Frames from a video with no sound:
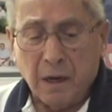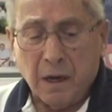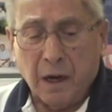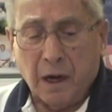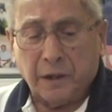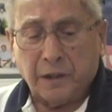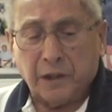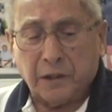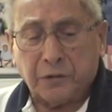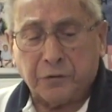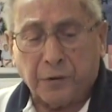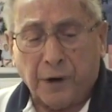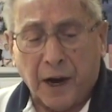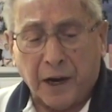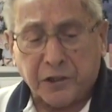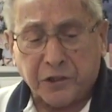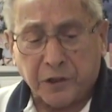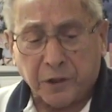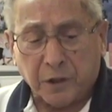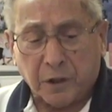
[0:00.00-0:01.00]
an
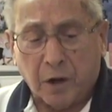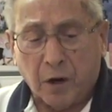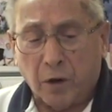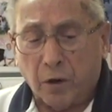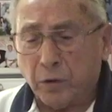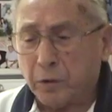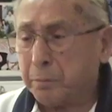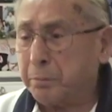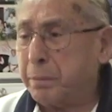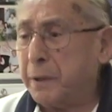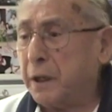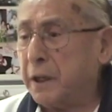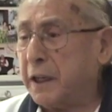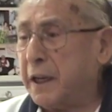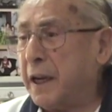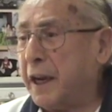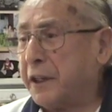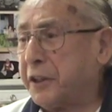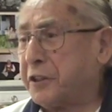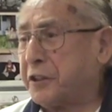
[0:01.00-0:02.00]
attraction called
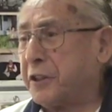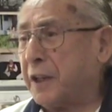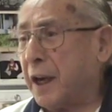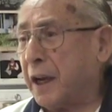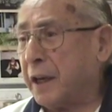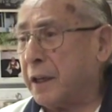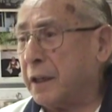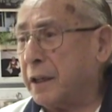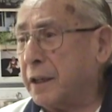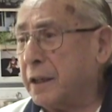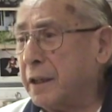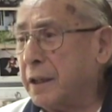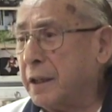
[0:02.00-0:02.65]
Billy Eckstein.